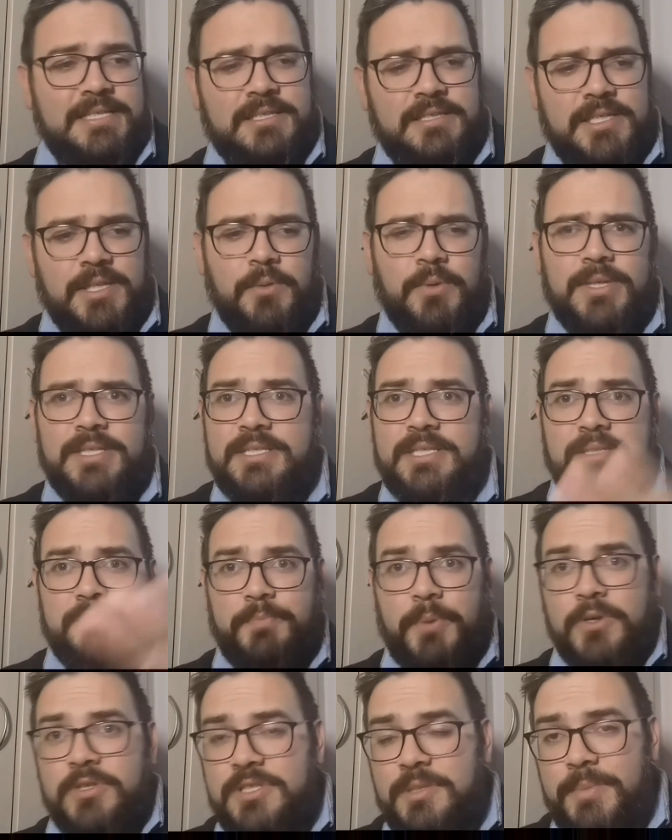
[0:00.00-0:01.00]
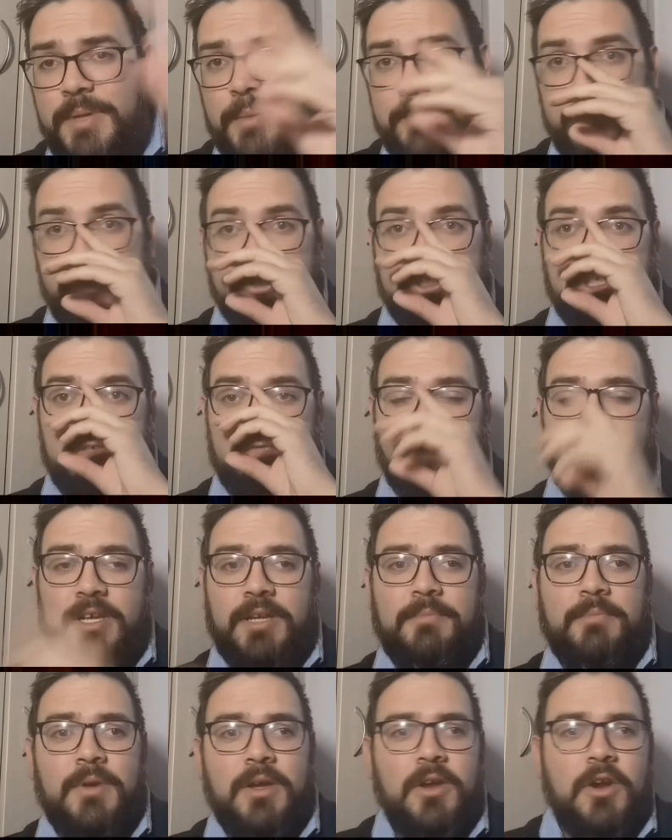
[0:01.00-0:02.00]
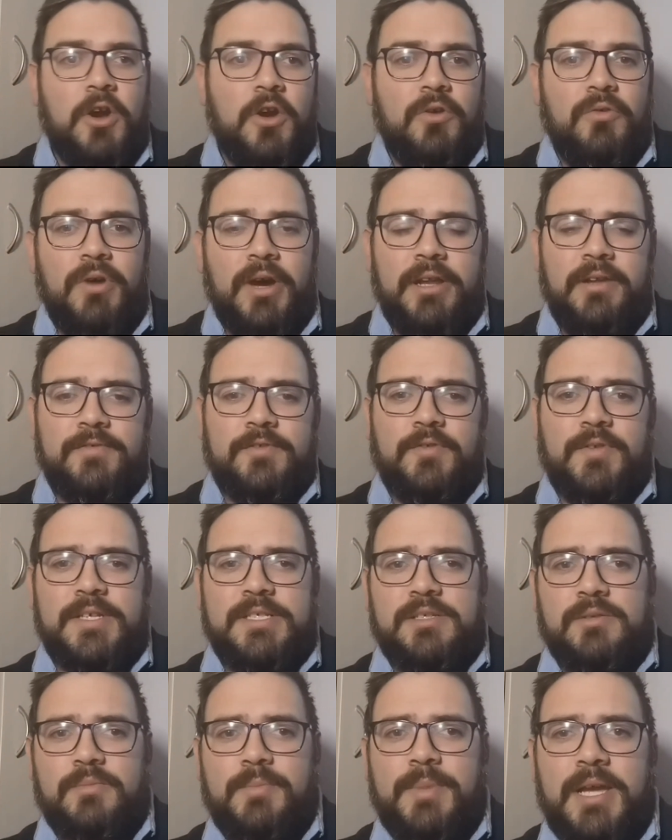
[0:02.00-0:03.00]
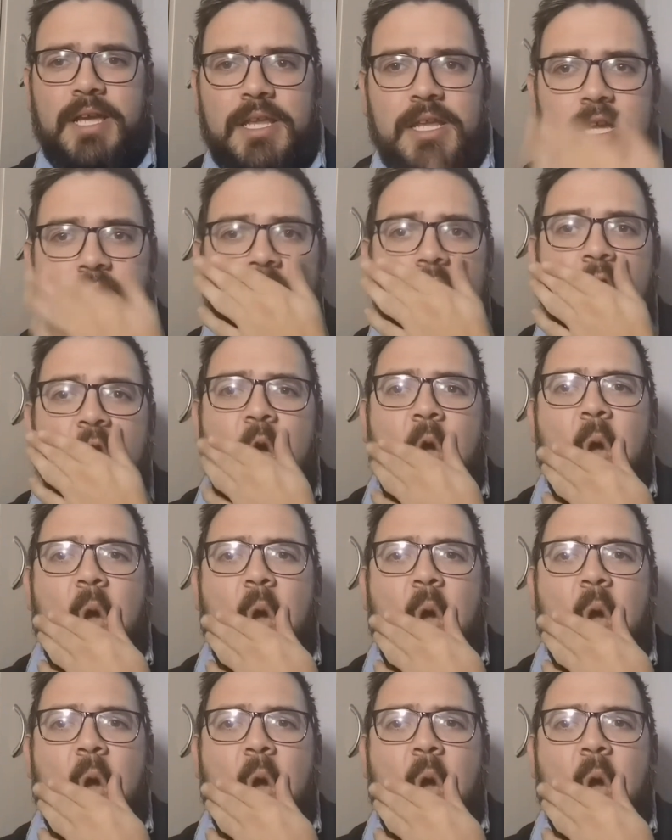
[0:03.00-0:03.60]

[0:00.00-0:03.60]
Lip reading: There was supposed to be a push for him right after WrestleMania,